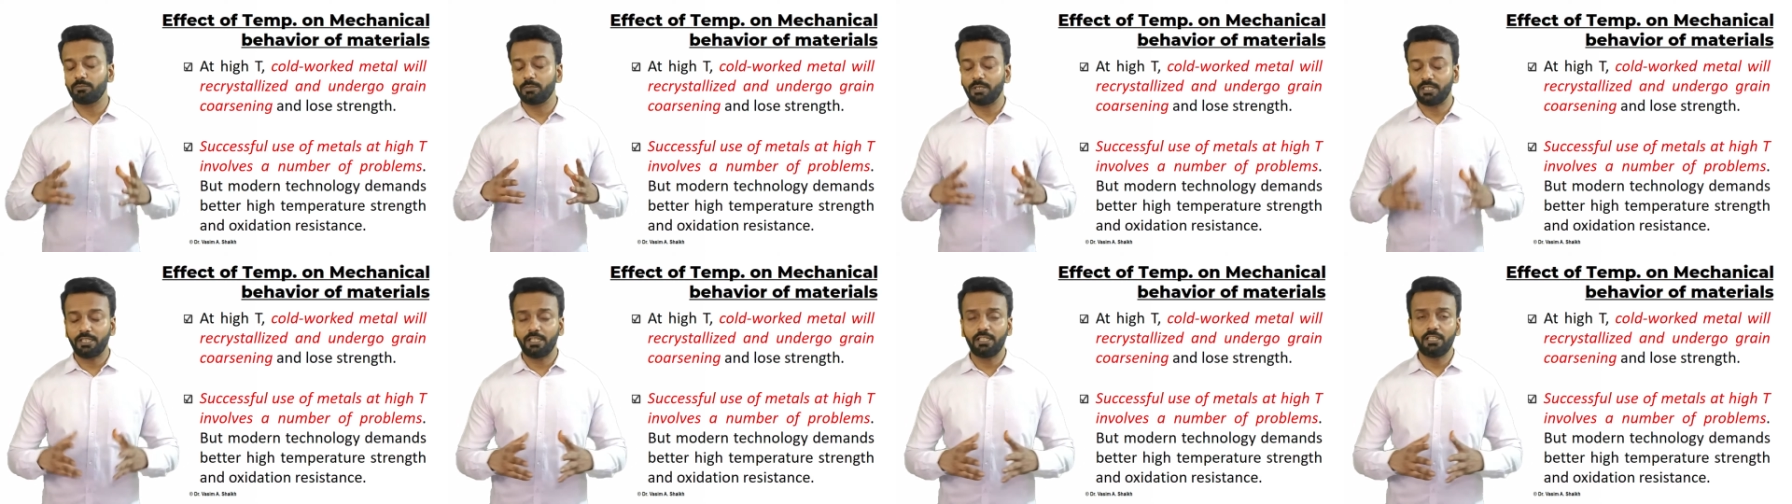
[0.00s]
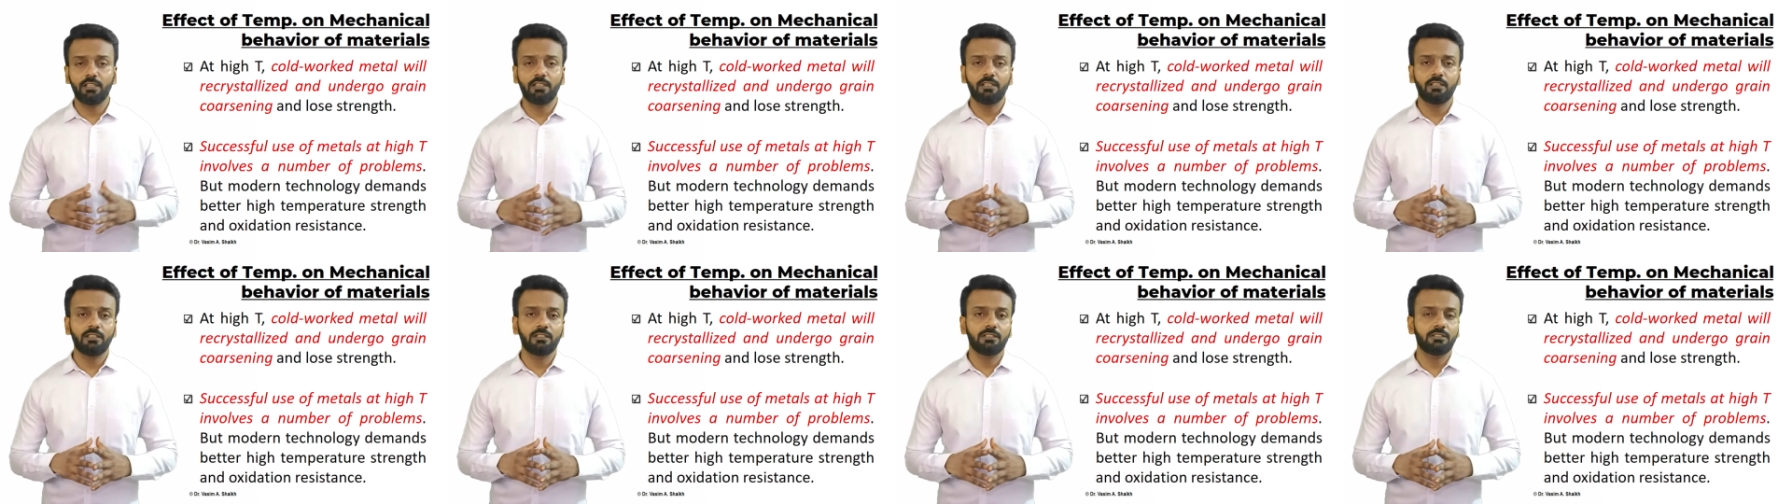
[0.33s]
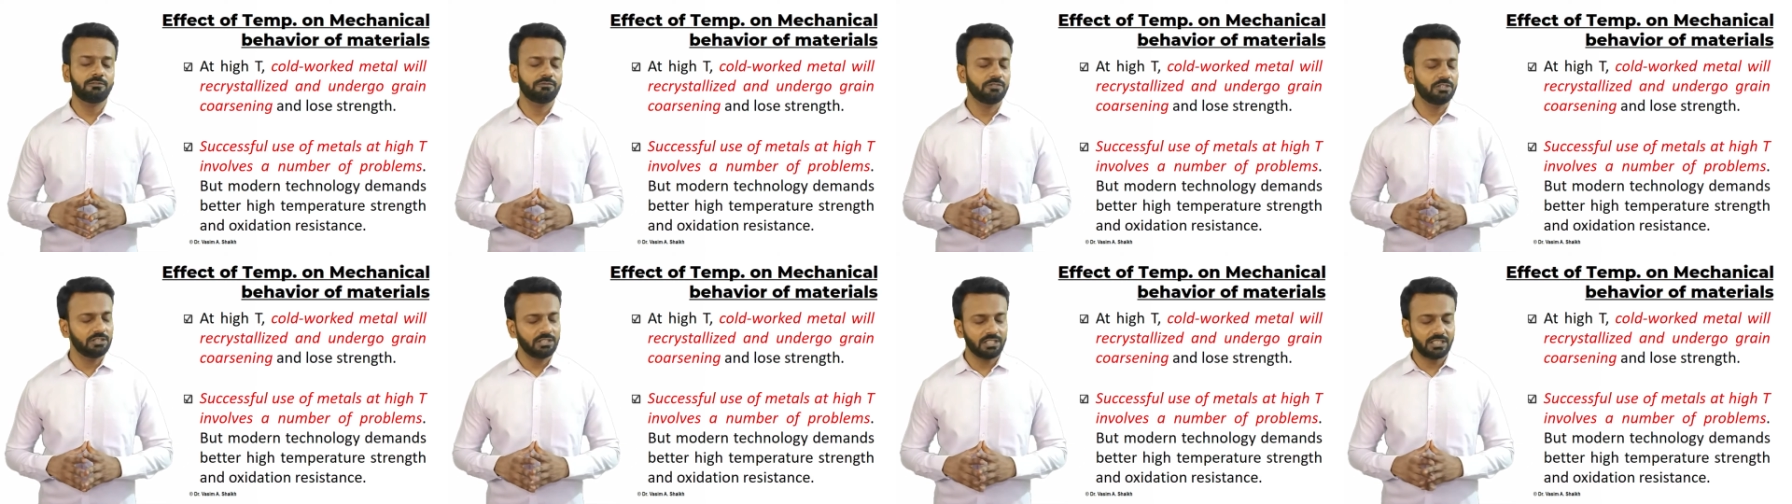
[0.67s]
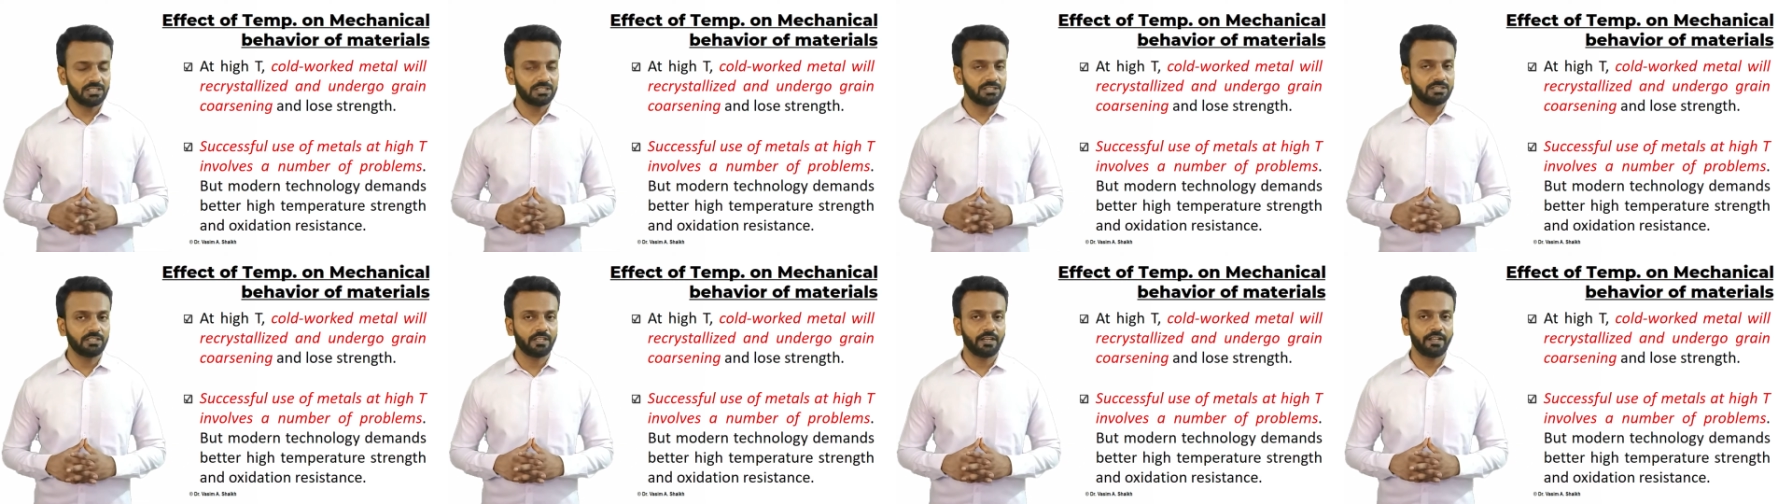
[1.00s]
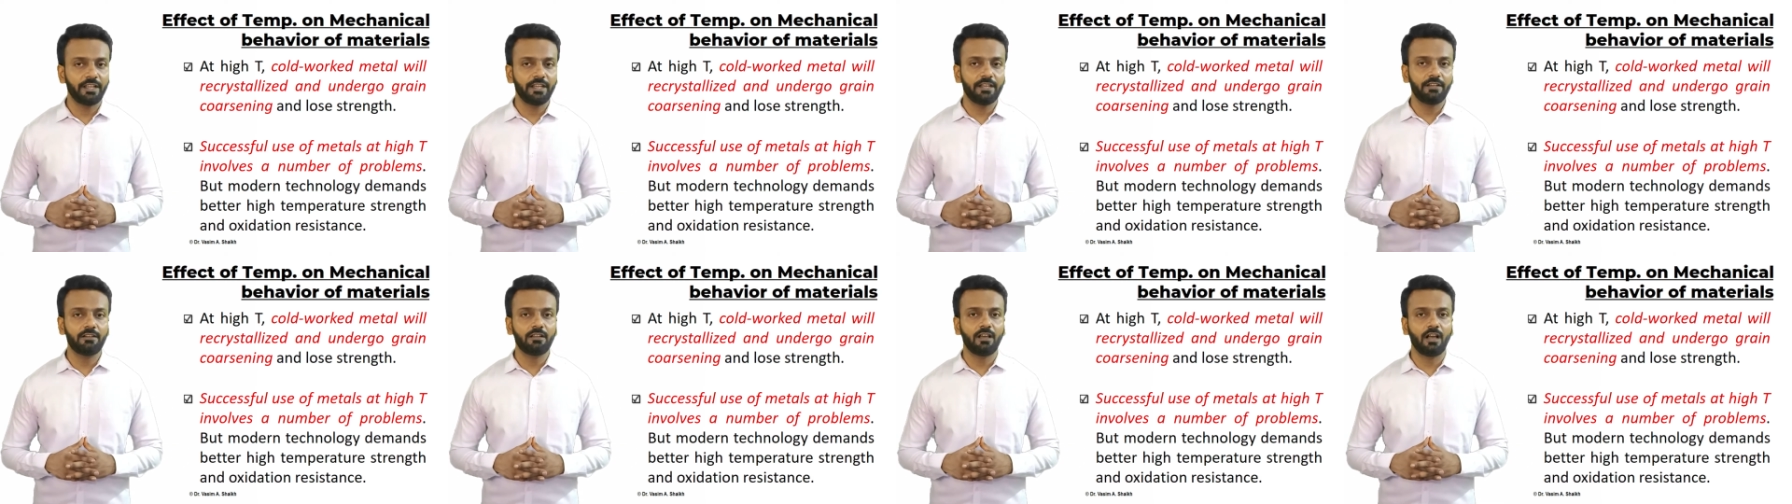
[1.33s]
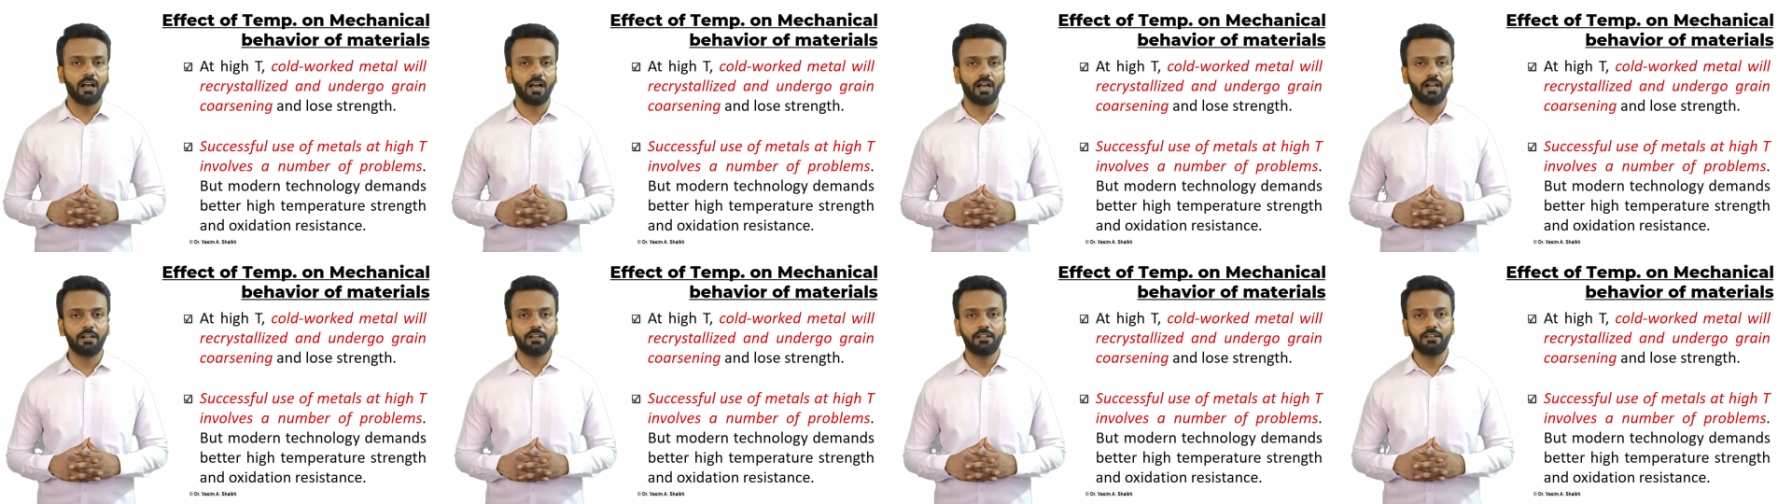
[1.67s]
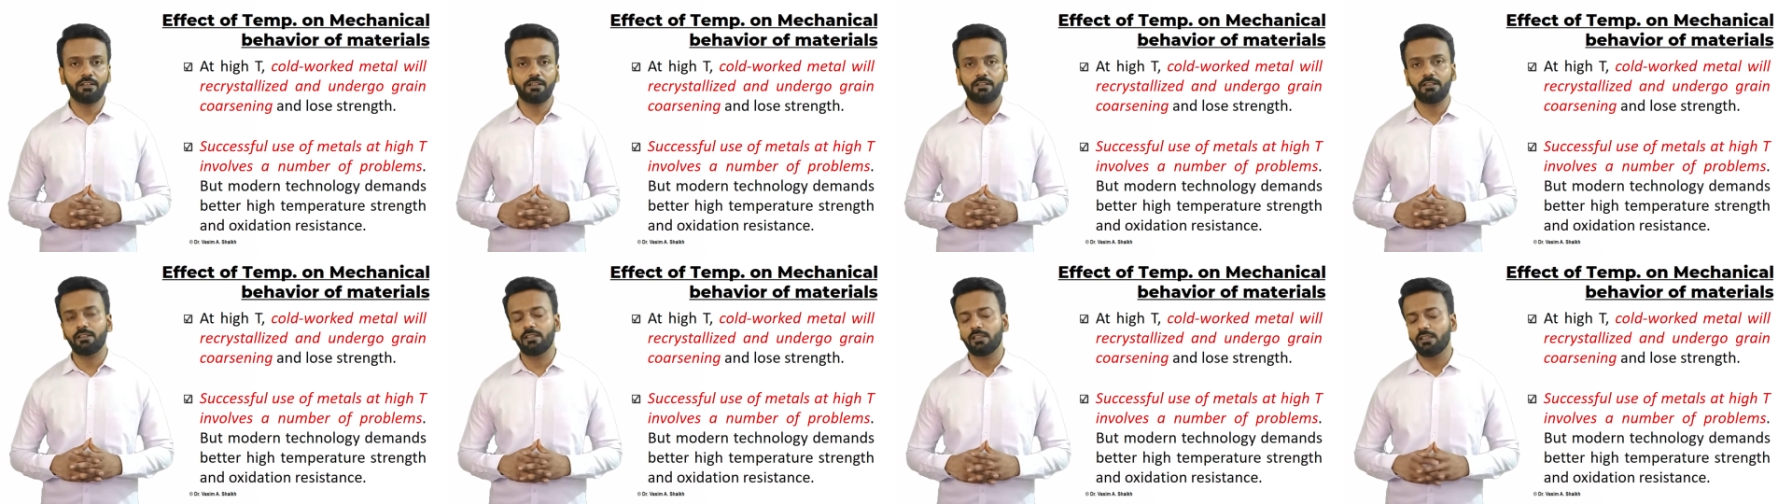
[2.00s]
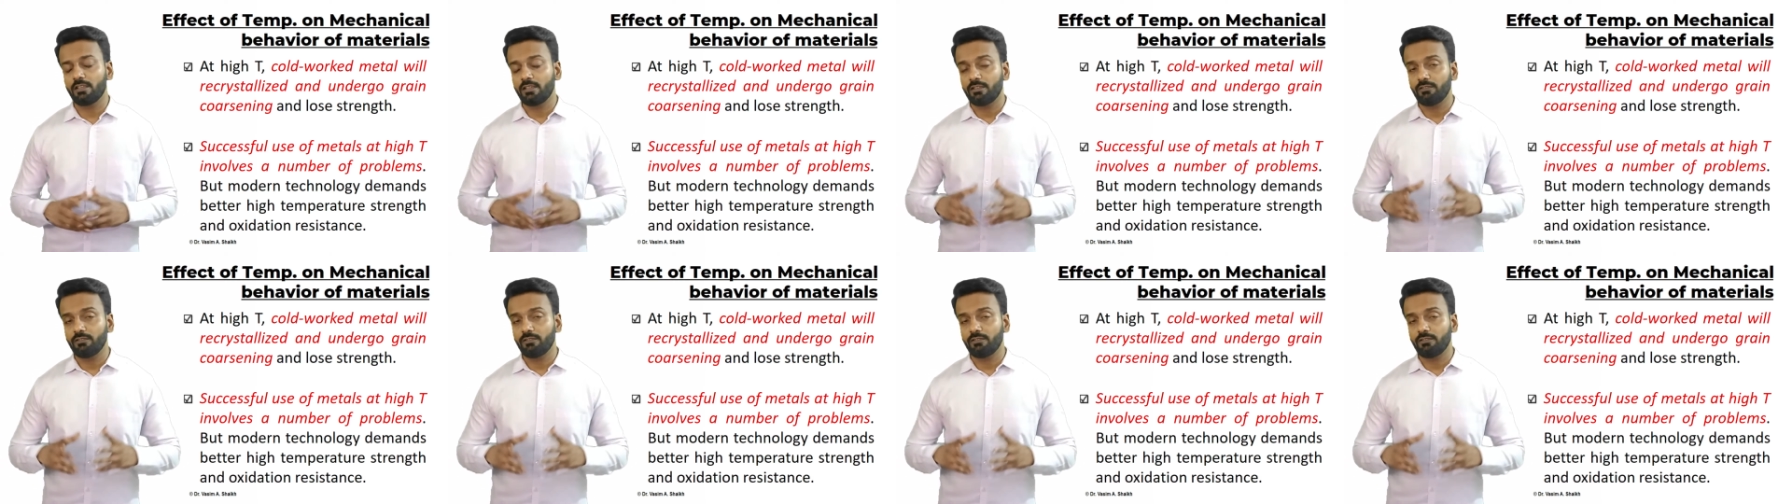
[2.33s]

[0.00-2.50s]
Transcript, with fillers: materials which are strain hardened